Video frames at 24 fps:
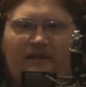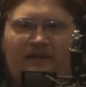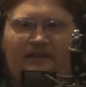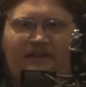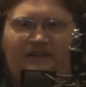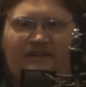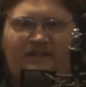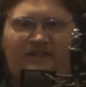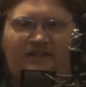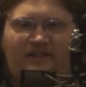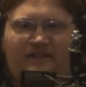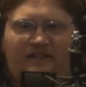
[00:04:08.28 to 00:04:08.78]

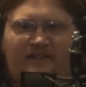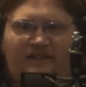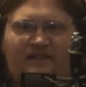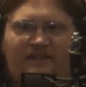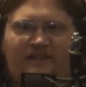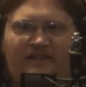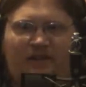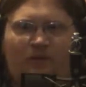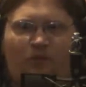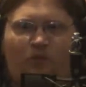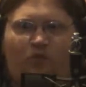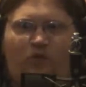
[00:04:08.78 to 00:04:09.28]
It's just,
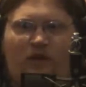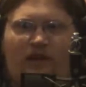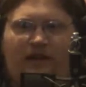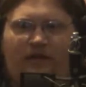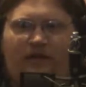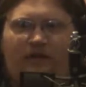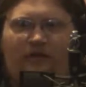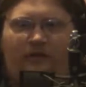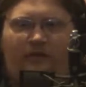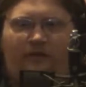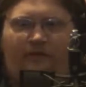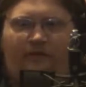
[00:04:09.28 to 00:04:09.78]
it's the
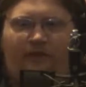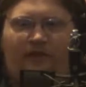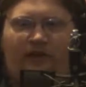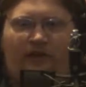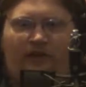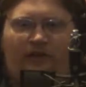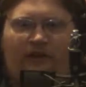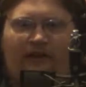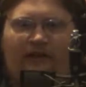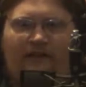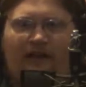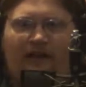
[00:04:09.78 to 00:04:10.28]
weird
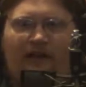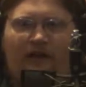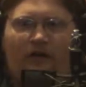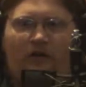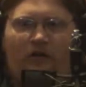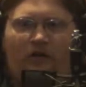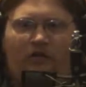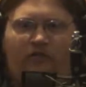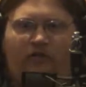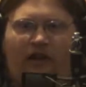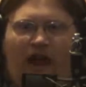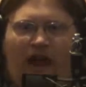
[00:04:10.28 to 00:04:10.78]
feeling like,
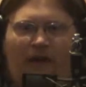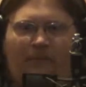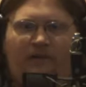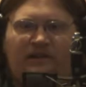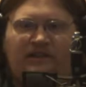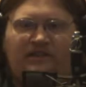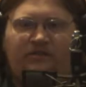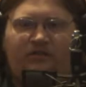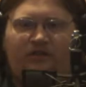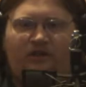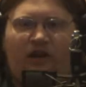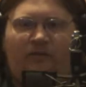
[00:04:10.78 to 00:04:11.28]
oh crap, I
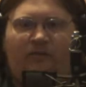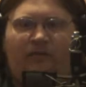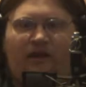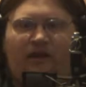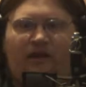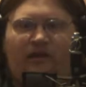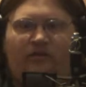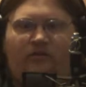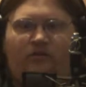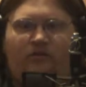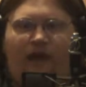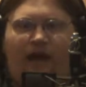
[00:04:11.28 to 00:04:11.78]
screwed up. I
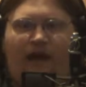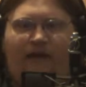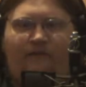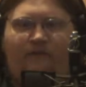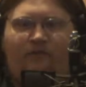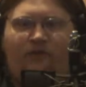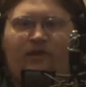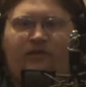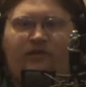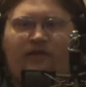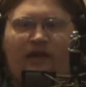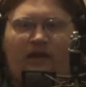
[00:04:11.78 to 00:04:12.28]
gotta do
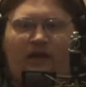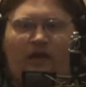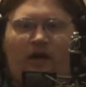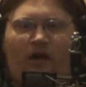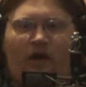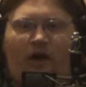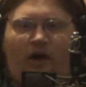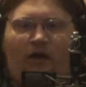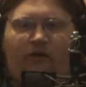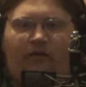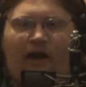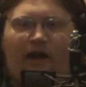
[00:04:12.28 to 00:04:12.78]
everything,
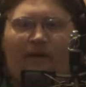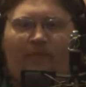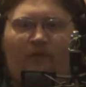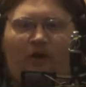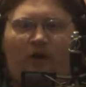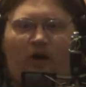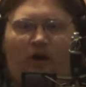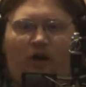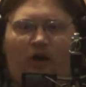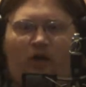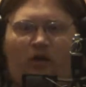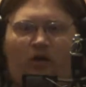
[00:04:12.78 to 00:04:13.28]
ah oh, crap,
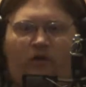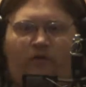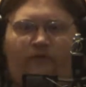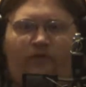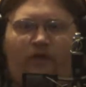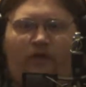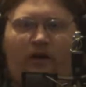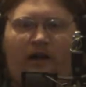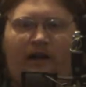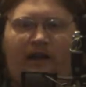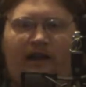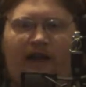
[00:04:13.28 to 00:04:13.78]
all
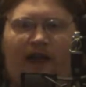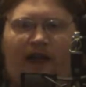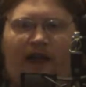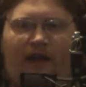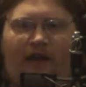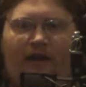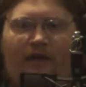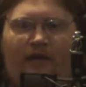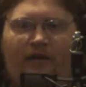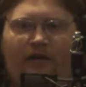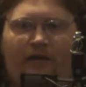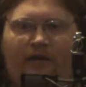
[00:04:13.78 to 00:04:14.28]
over
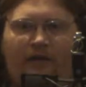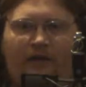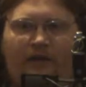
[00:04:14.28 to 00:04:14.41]
again.